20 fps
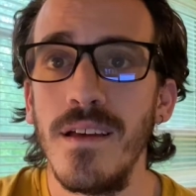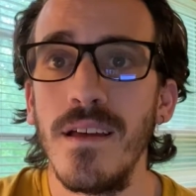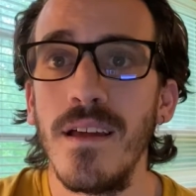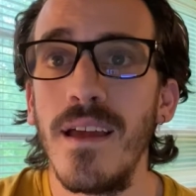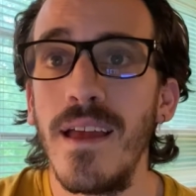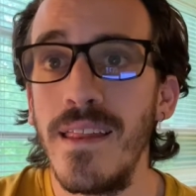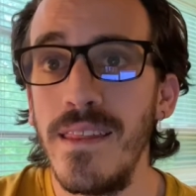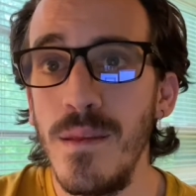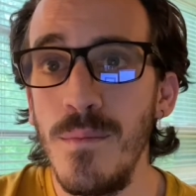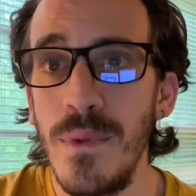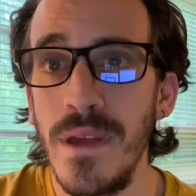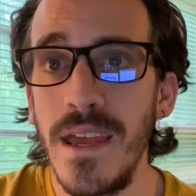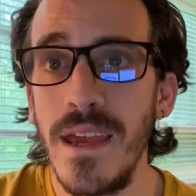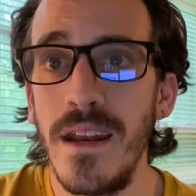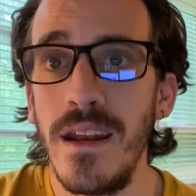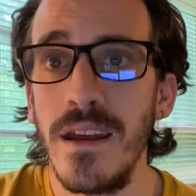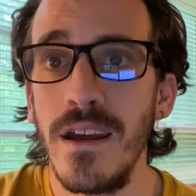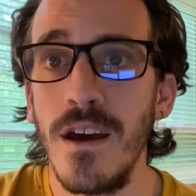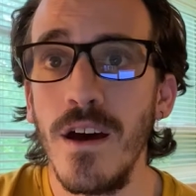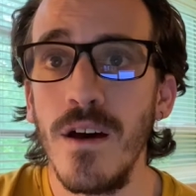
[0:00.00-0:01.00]
in the
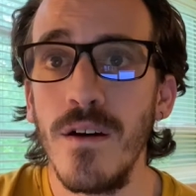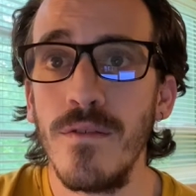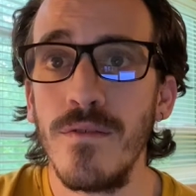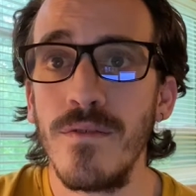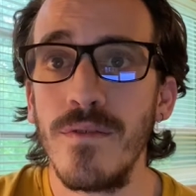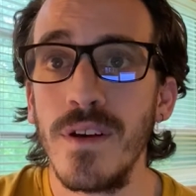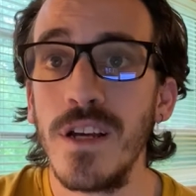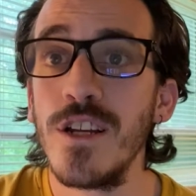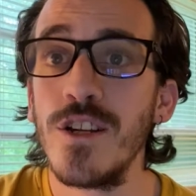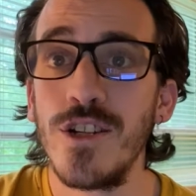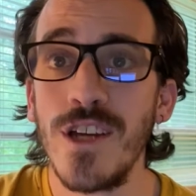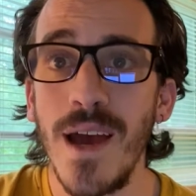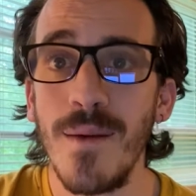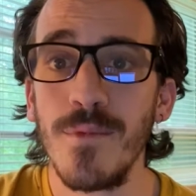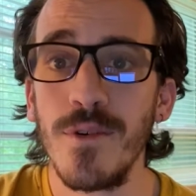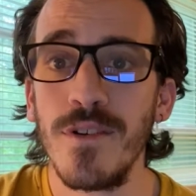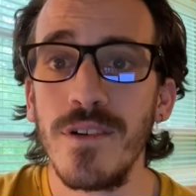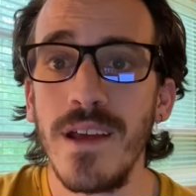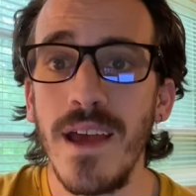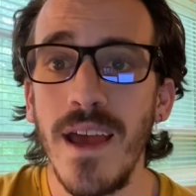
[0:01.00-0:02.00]
beginning of
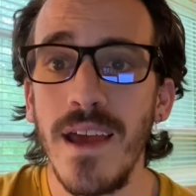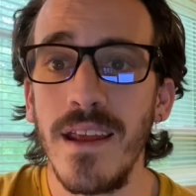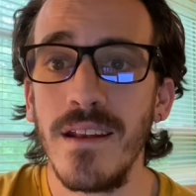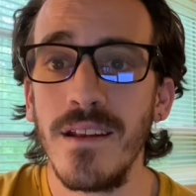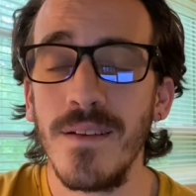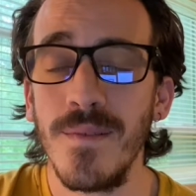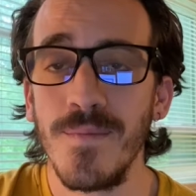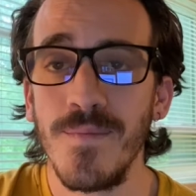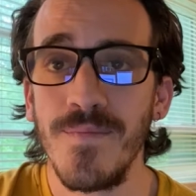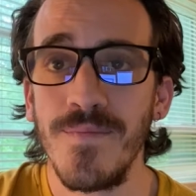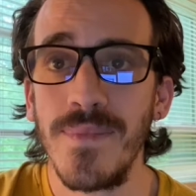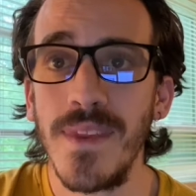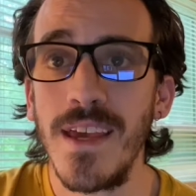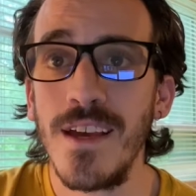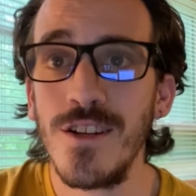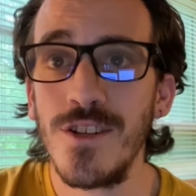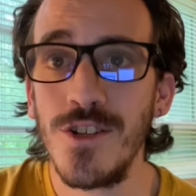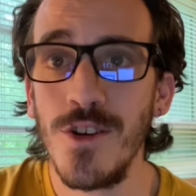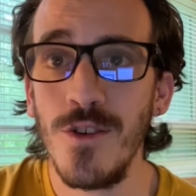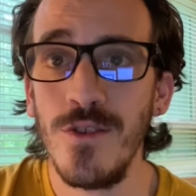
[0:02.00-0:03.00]
Chapter 10, it
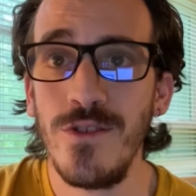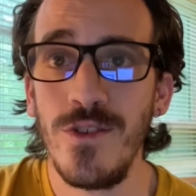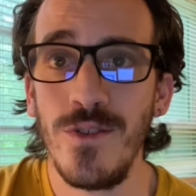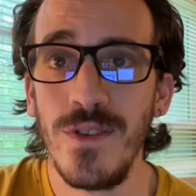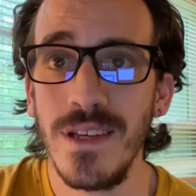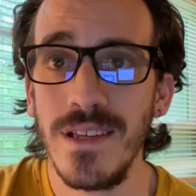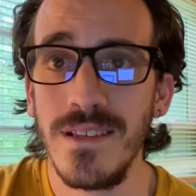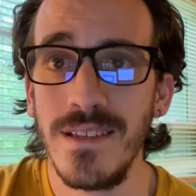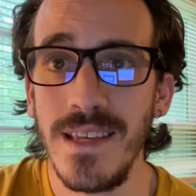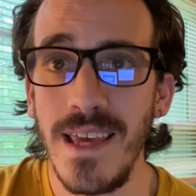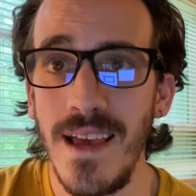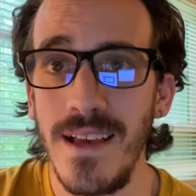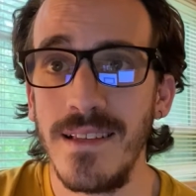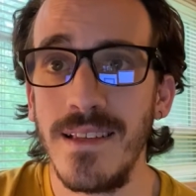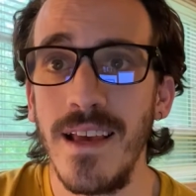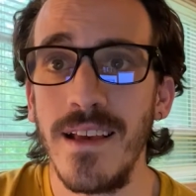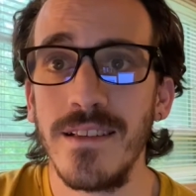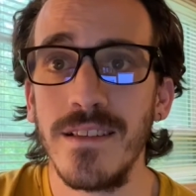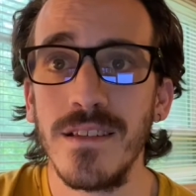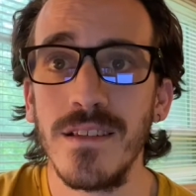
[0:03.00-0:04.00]
shows you this
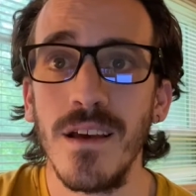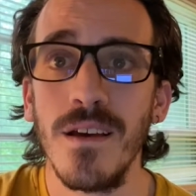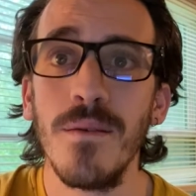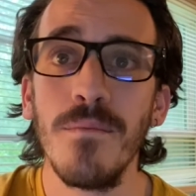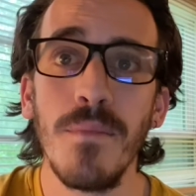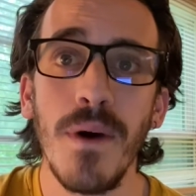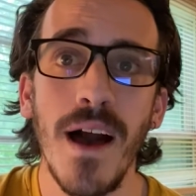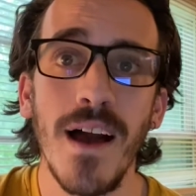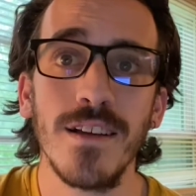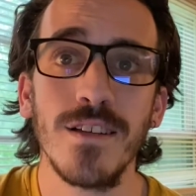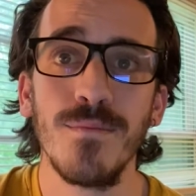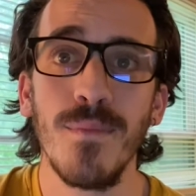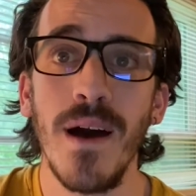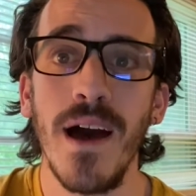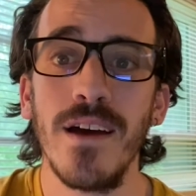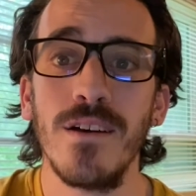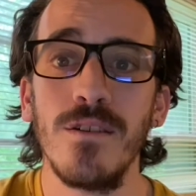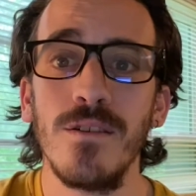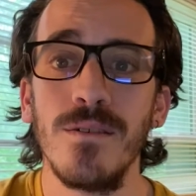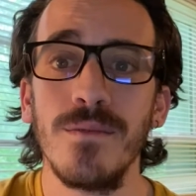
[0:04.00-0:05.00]
CSS box
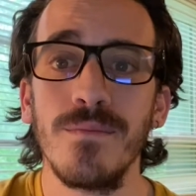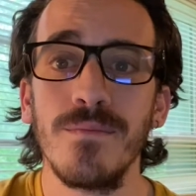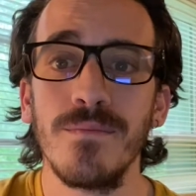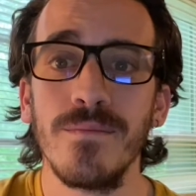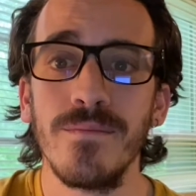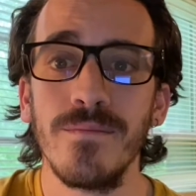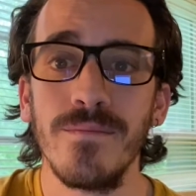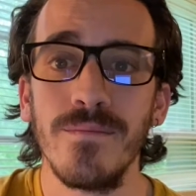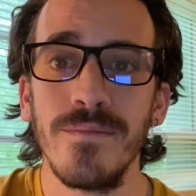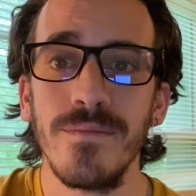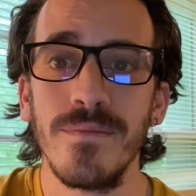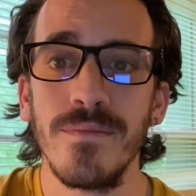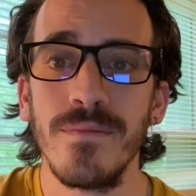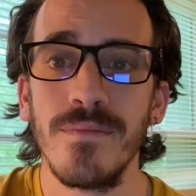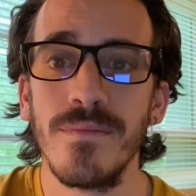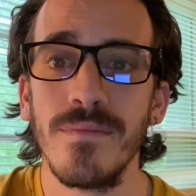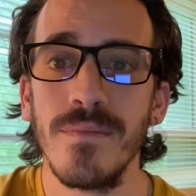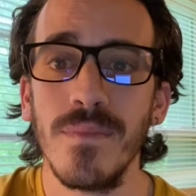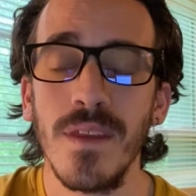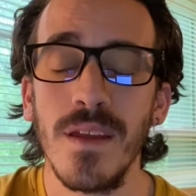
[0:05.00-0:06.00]
model.
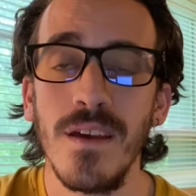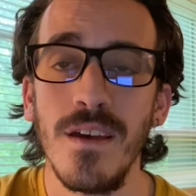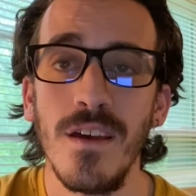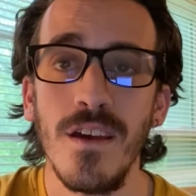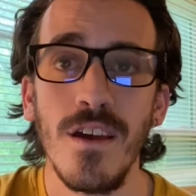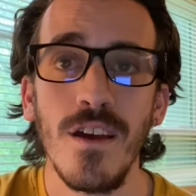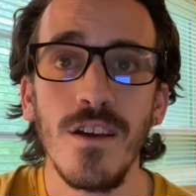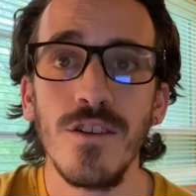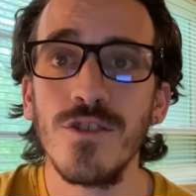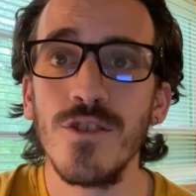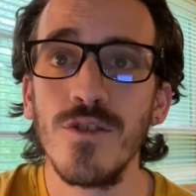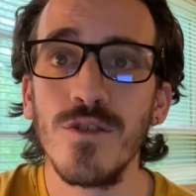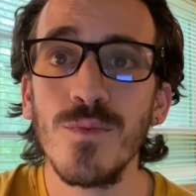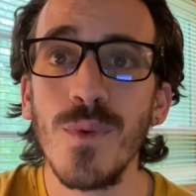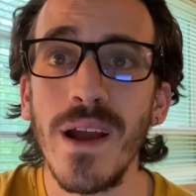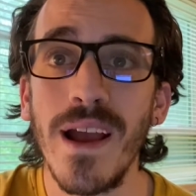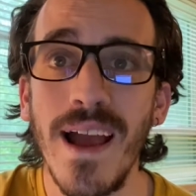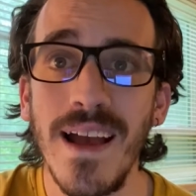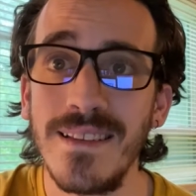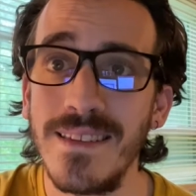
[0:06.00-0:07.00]
It shows where
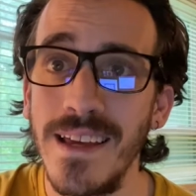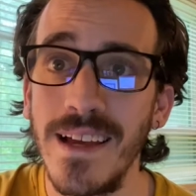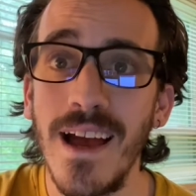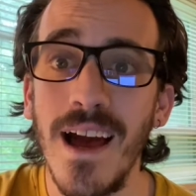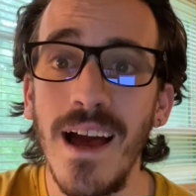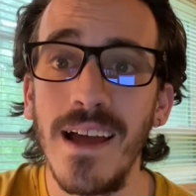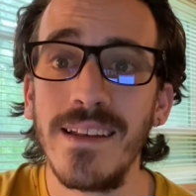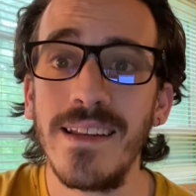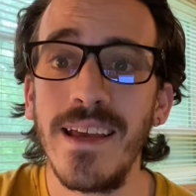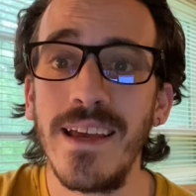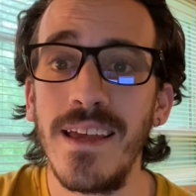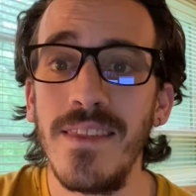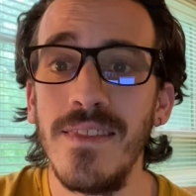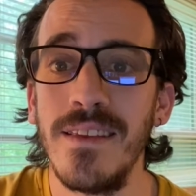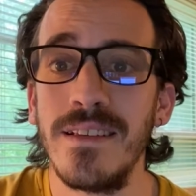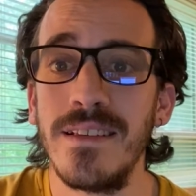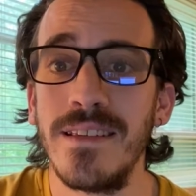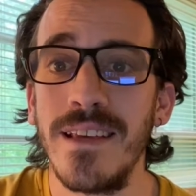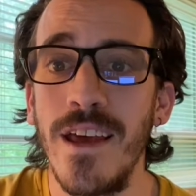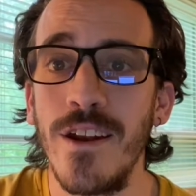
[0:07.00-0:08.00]
it has the content in the
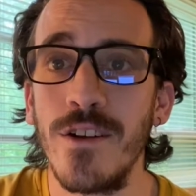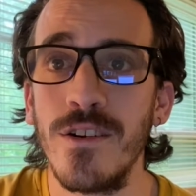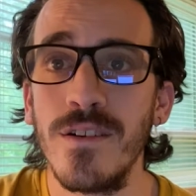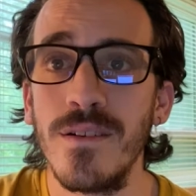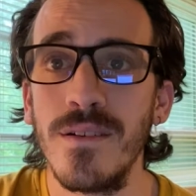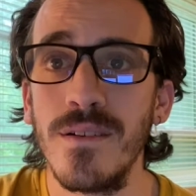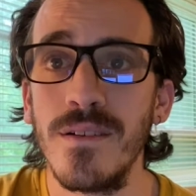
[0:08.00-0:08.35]
center,